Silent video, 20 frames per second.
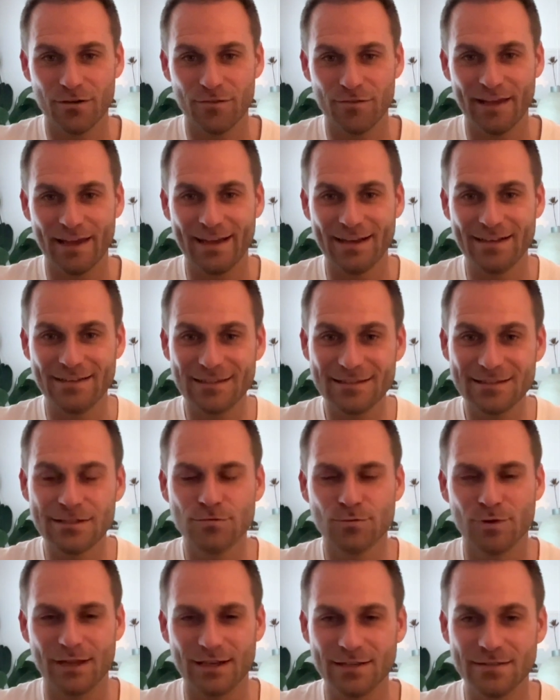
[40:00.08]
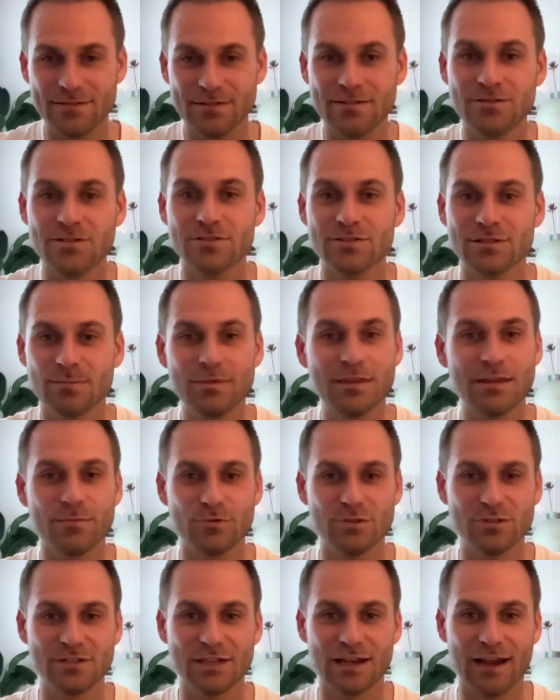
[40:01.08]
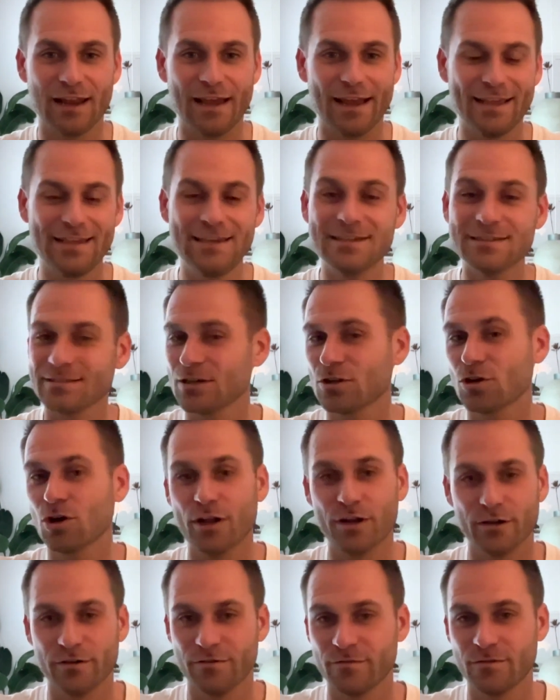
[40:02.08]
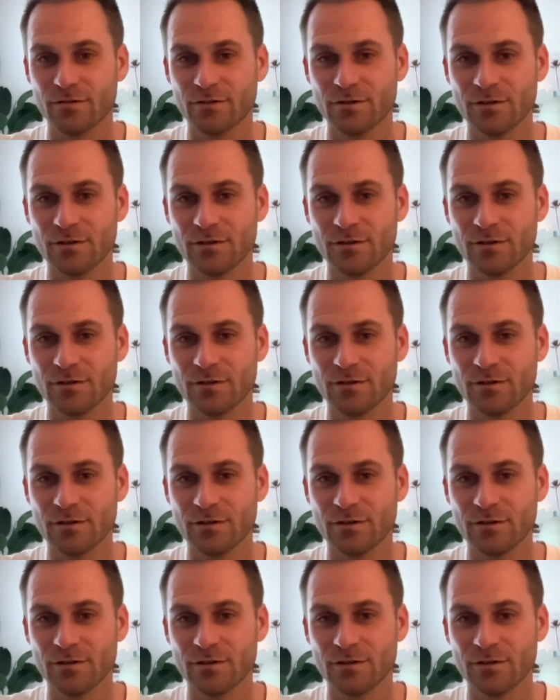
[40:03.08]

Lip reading: like, this is where it is. It's just something we said like, here's the cutoff.